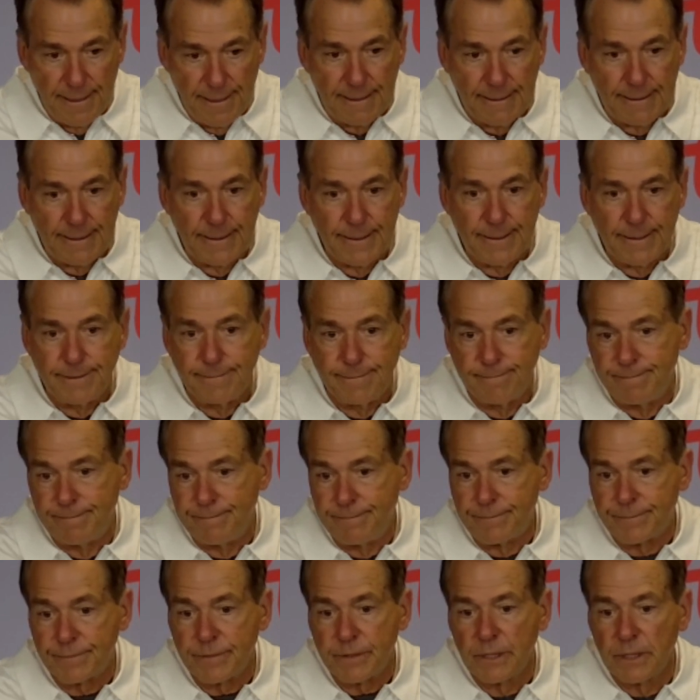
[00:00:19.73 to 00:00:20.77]

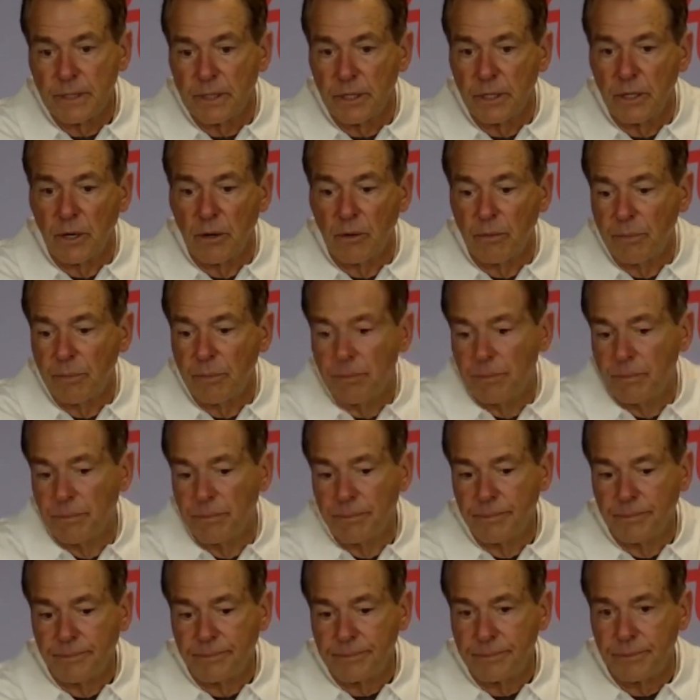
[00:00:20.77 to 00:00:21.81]
you know,
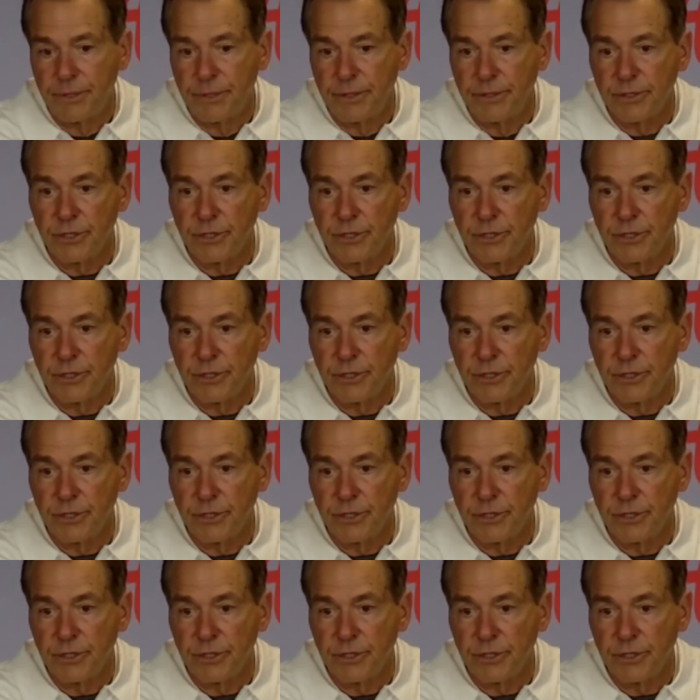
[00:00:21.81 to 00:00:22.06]
putting